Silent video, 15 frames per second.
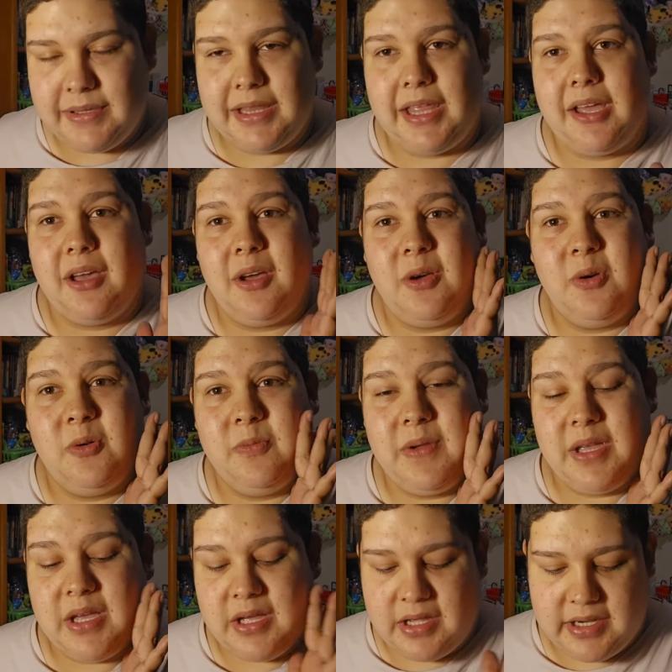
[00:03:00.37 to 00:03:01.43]
like, oh my
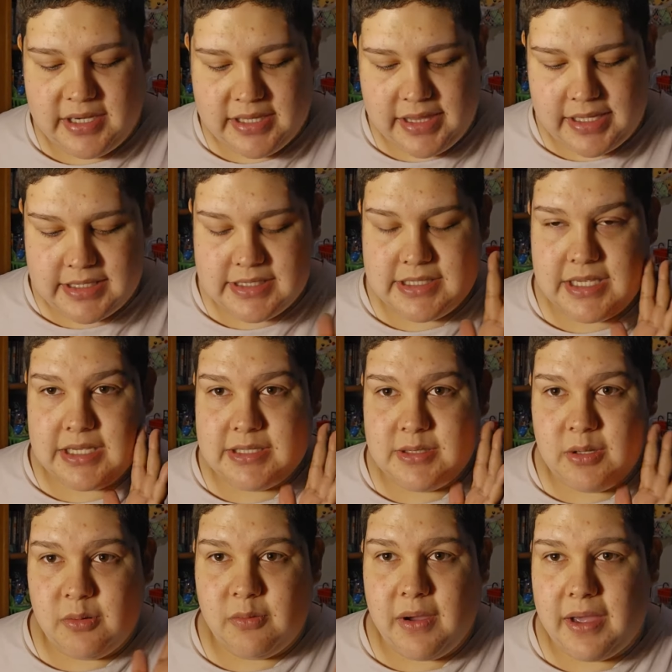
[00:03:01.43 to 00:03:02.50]
god, it sticks
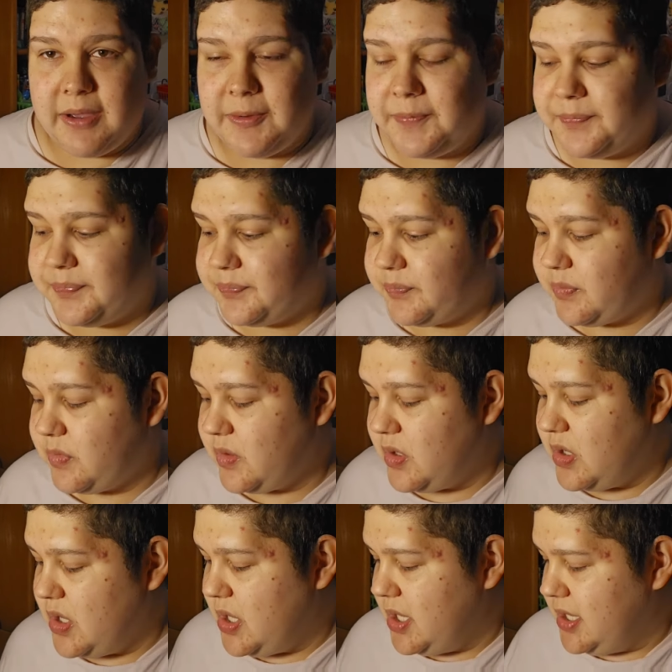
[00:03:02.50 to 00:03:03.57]
so well.
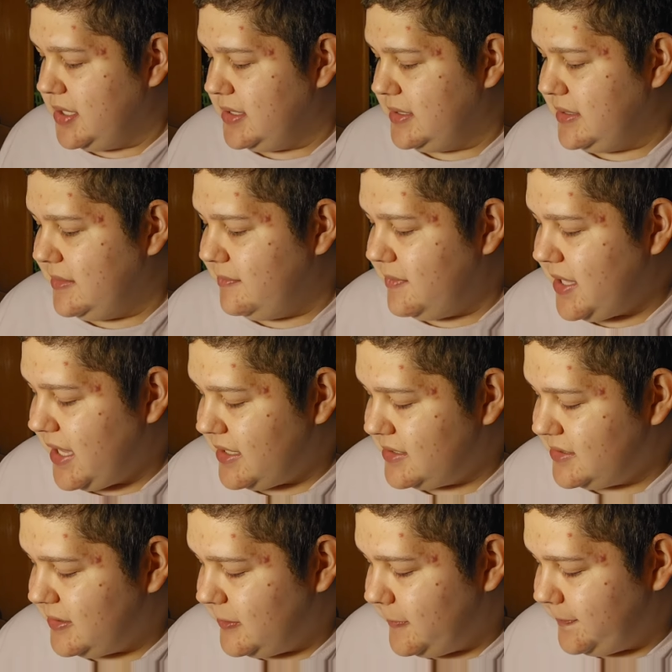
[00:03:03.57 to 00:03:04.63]
But yeah,
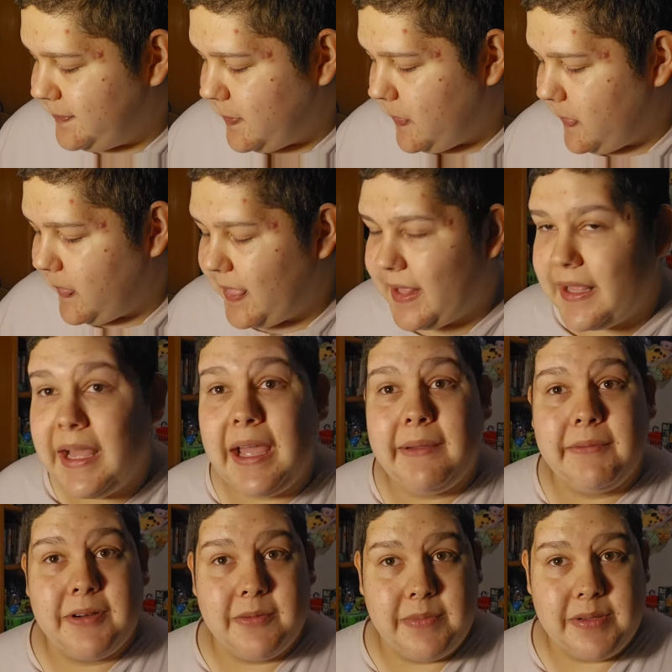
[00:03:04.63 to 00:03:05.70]
so I'm
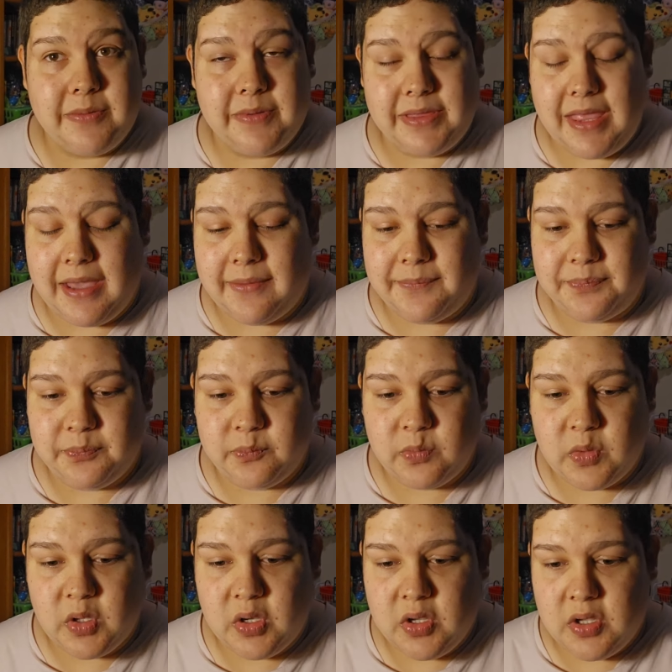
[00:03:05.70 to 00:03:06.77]
going to be doing that.
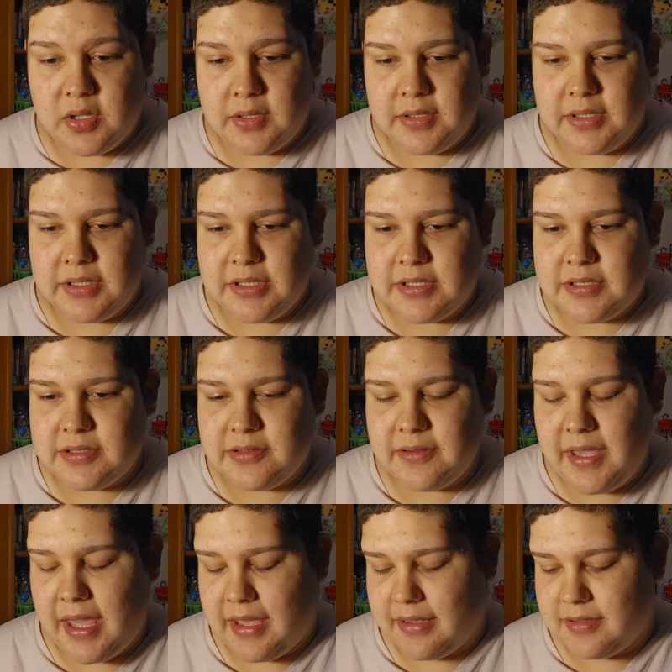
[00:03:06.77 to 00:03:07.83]
So
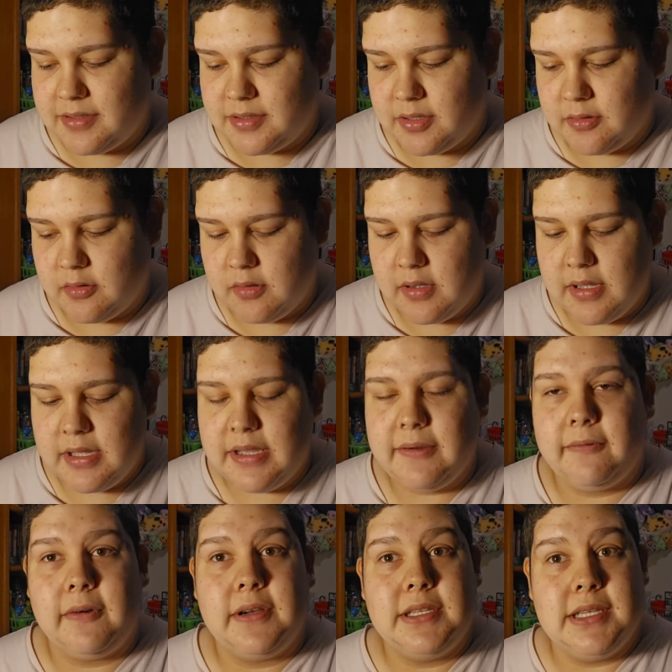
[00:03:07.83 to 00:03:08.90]
yeah, so
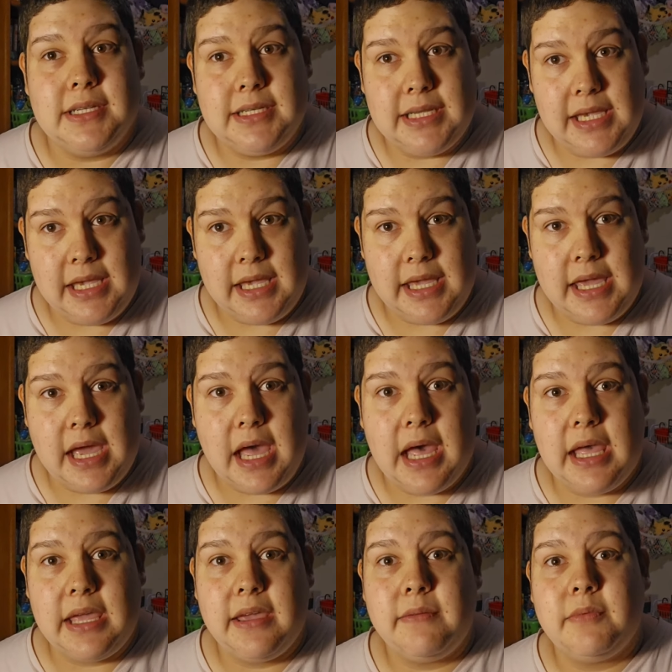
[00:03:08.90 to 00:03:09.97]
for today,
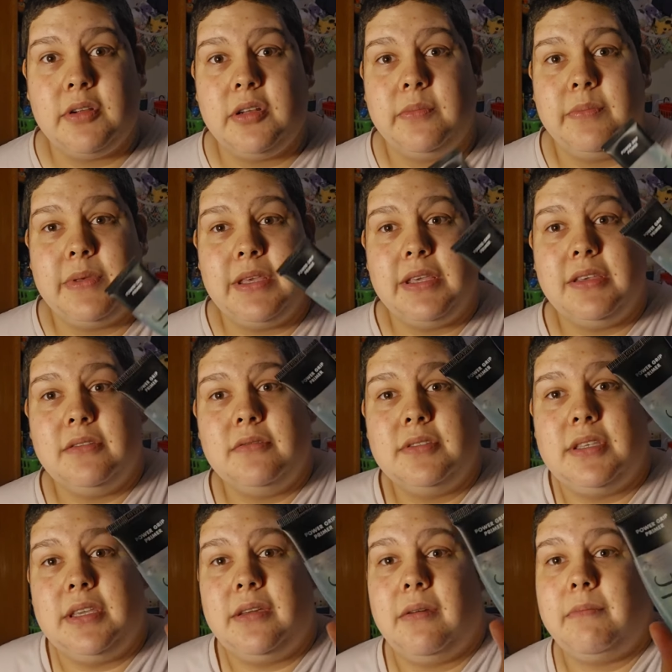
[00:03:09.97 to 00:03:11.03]
I am going to be
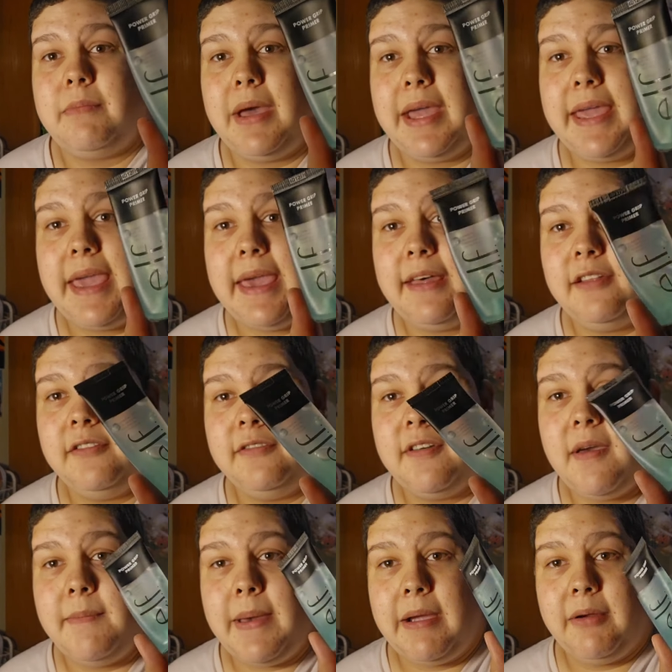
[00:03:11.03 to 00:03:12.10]
using my e.l.f.
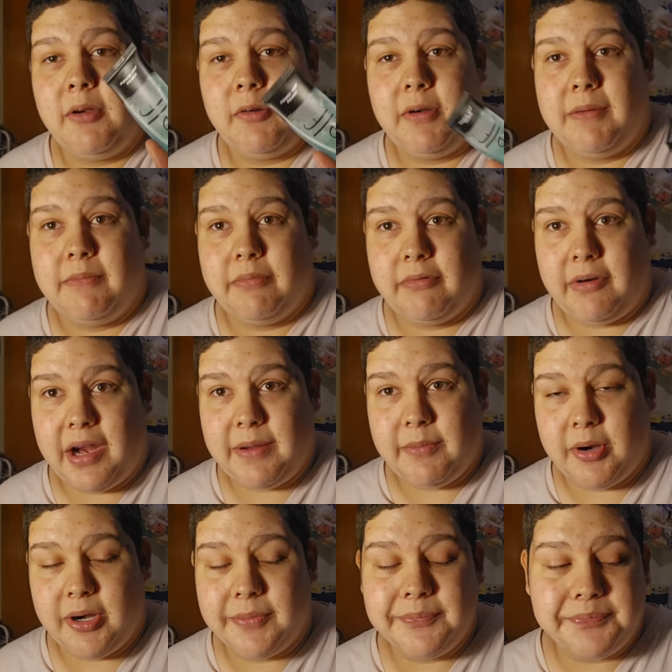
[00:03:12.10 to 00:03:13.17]
Power Grip
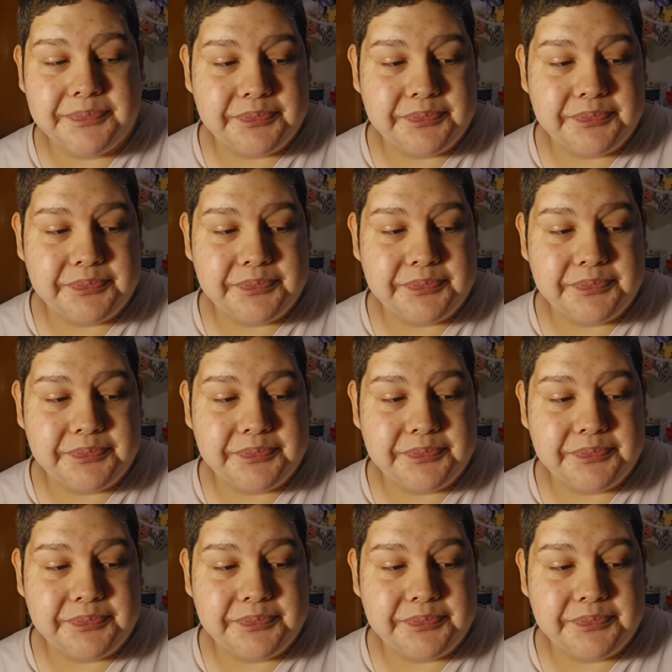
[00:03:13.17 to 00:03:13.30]
Primer.